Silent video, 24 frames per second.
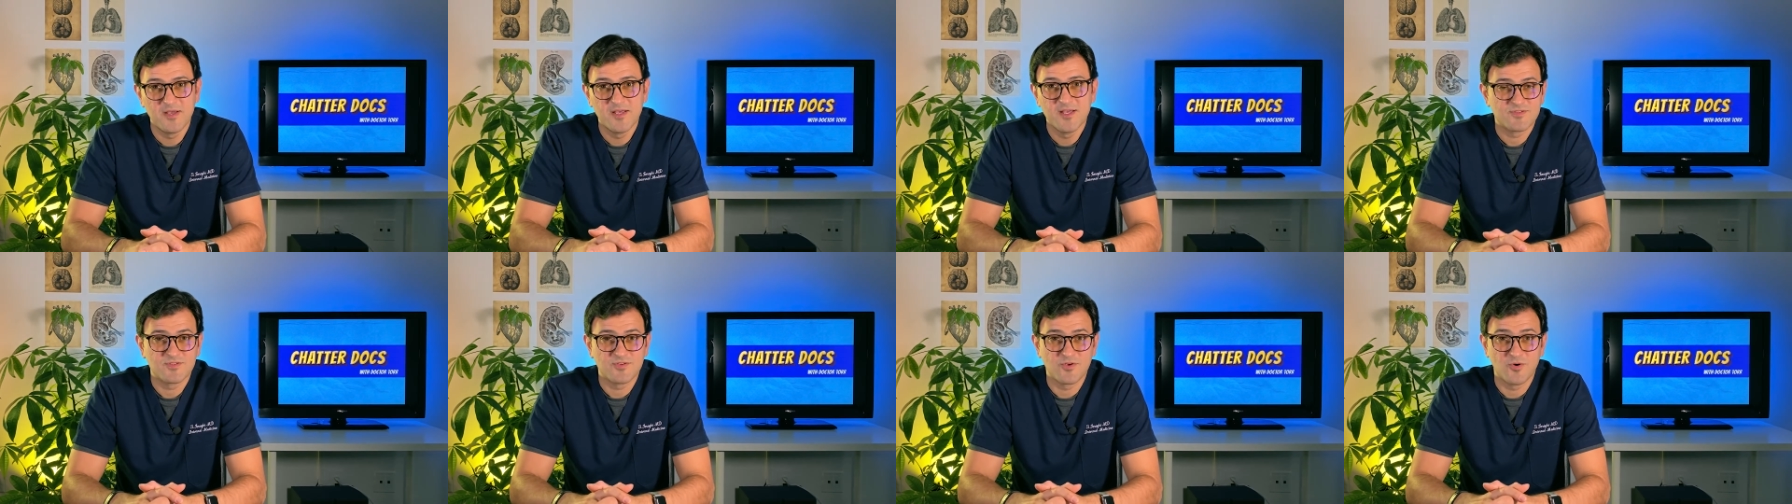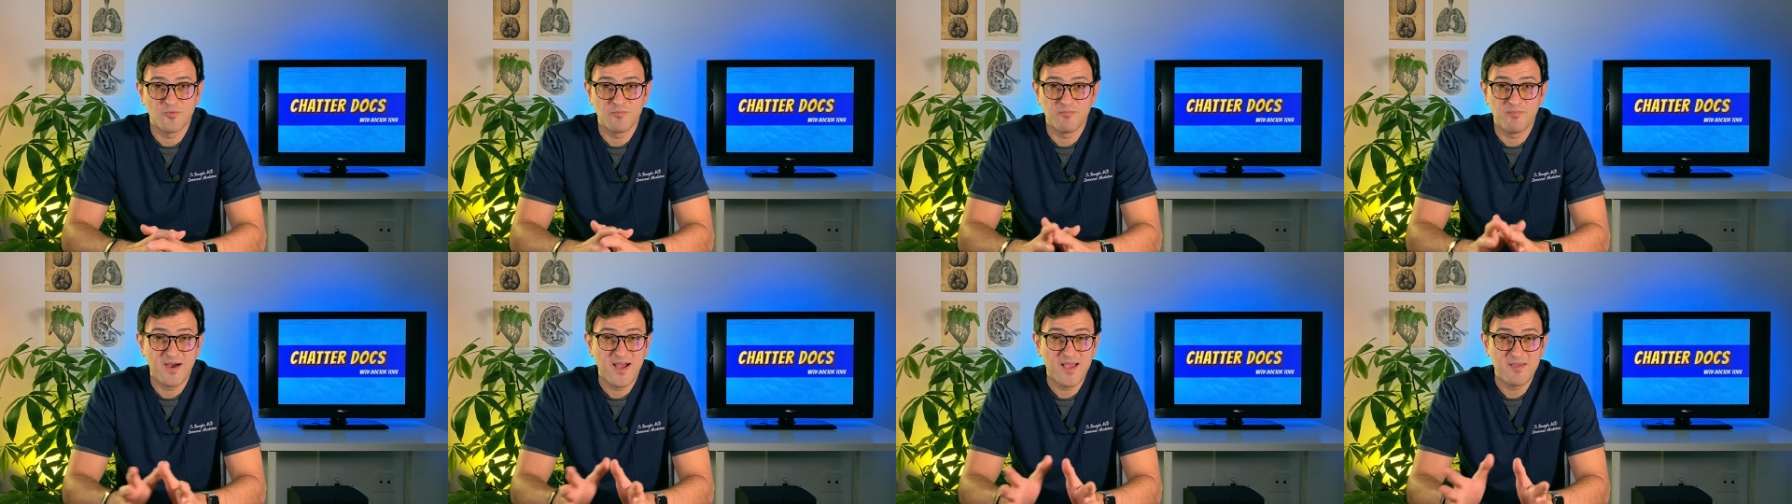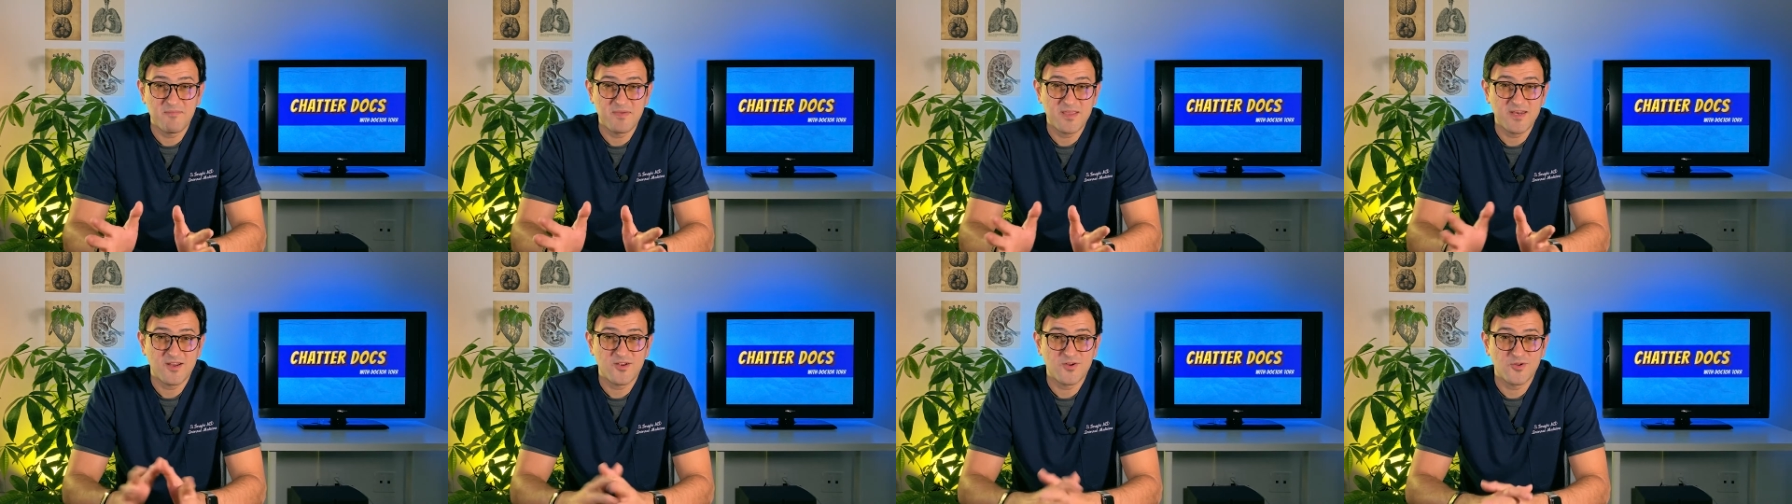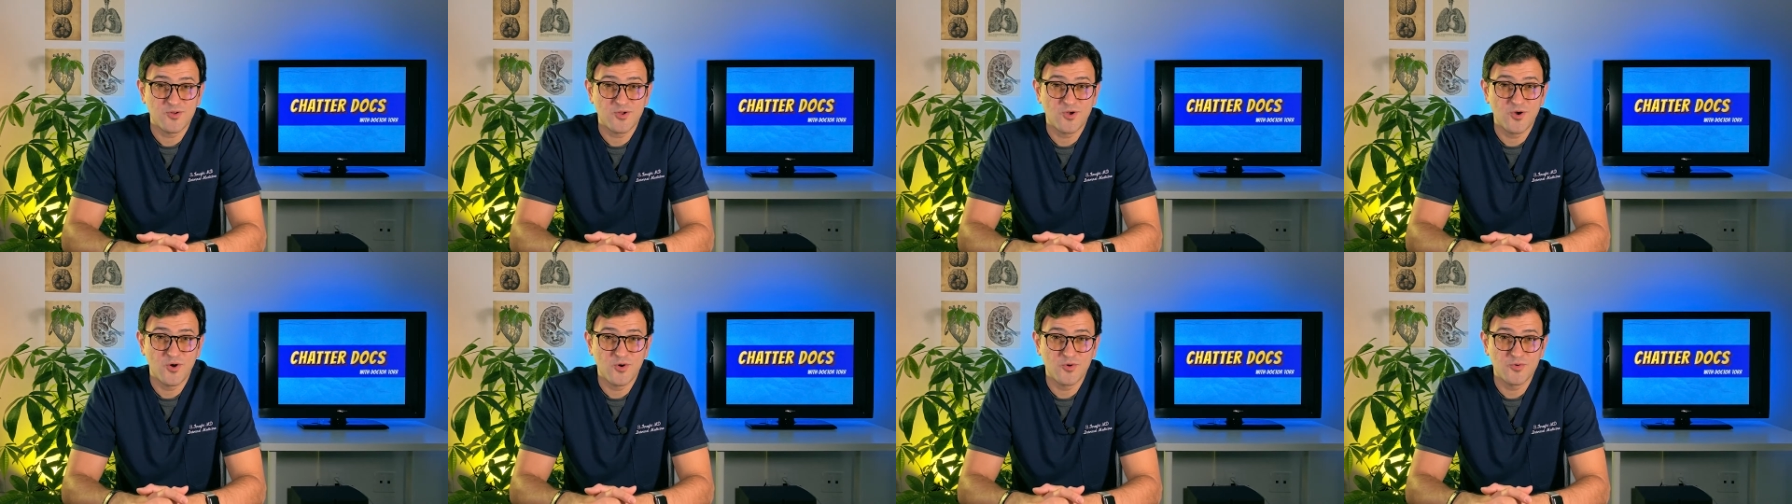So by medical
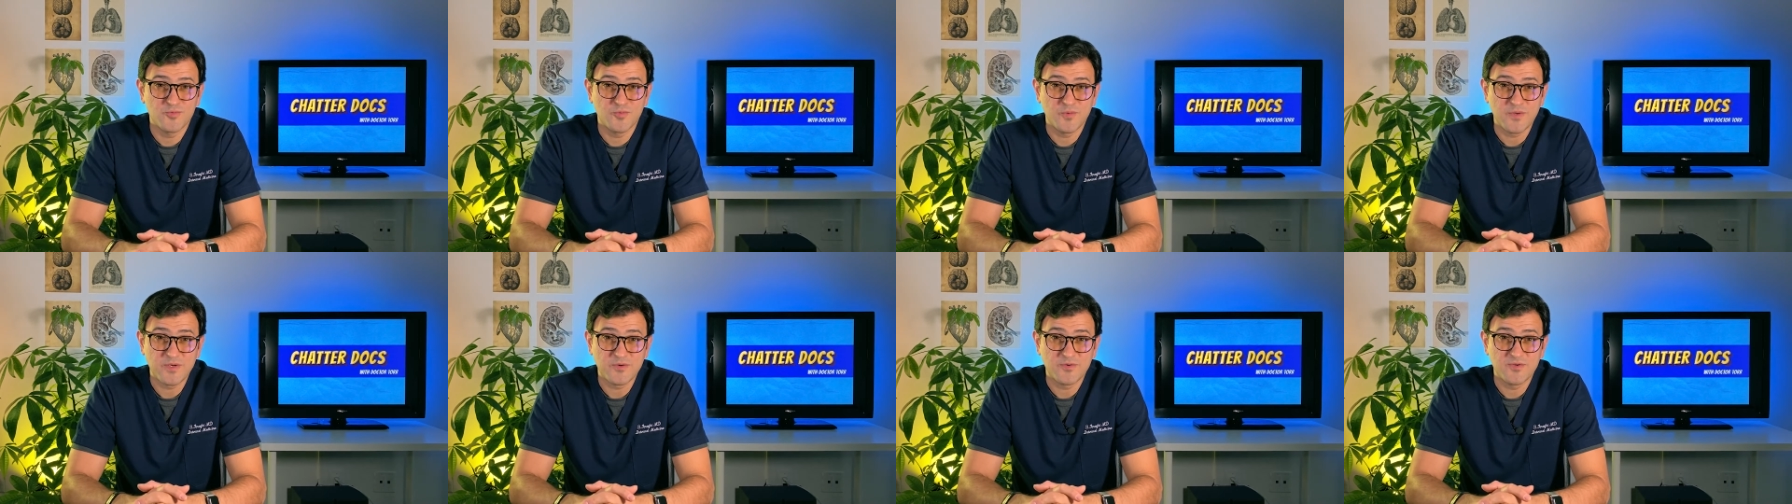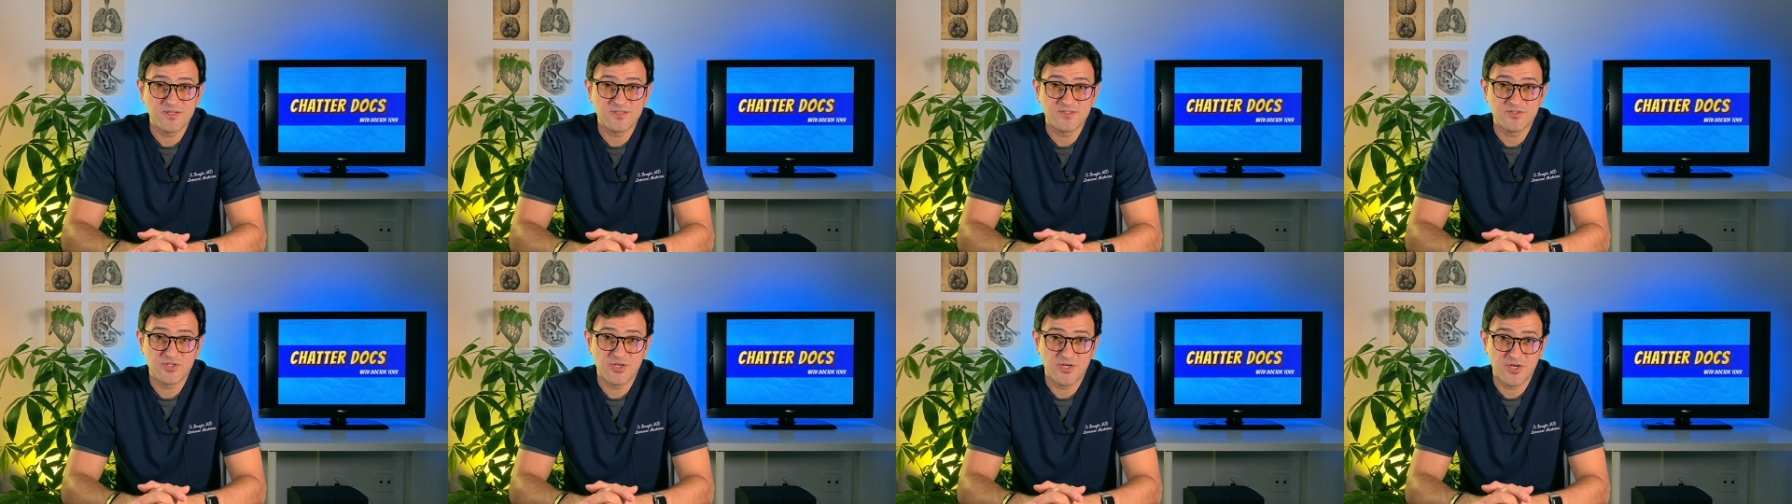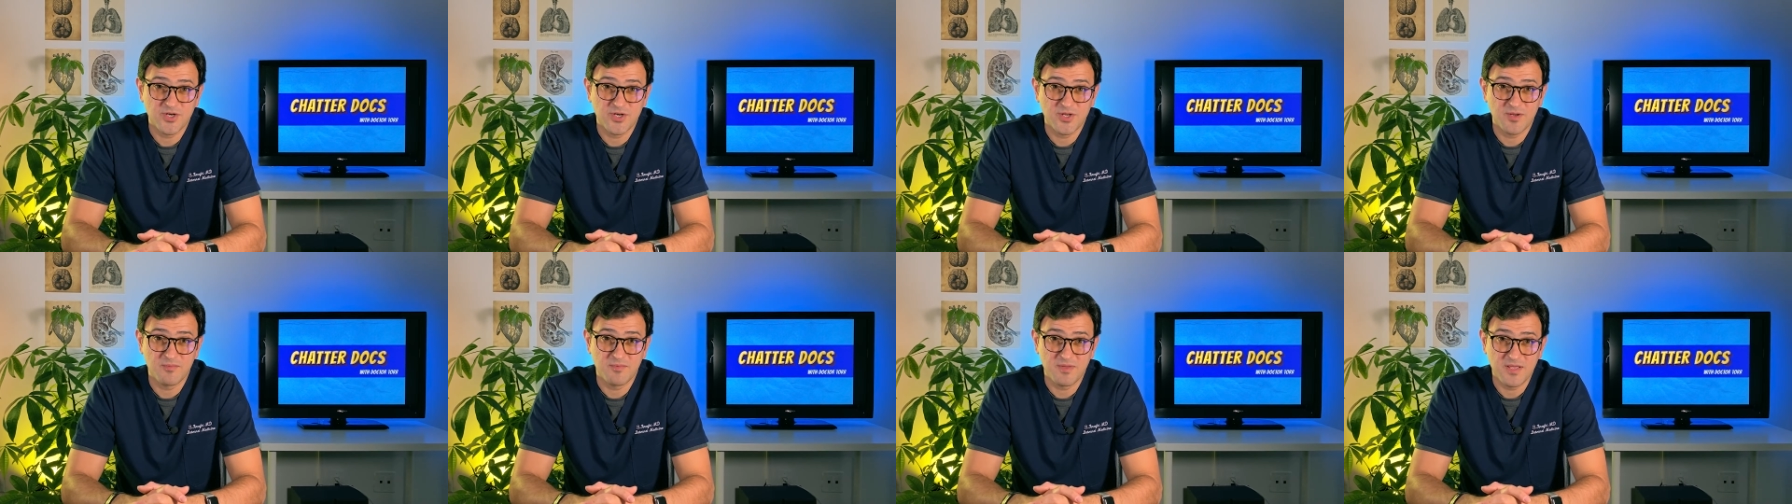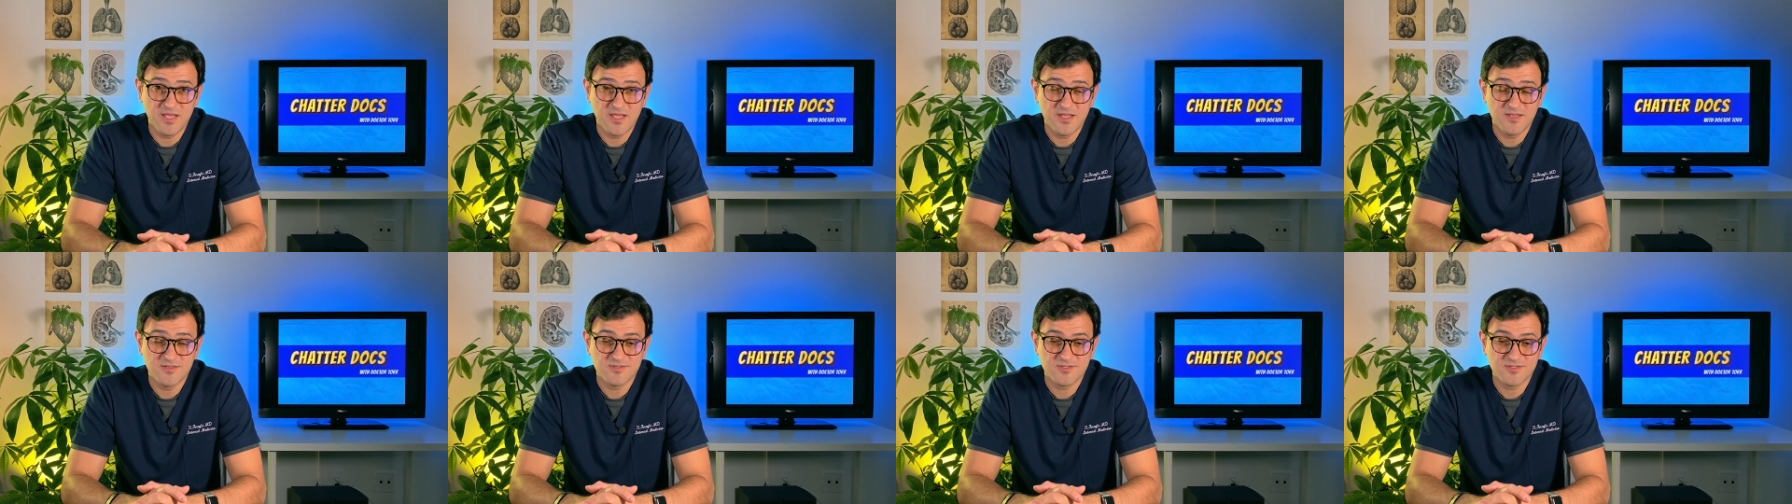code, we couldn't turn him in,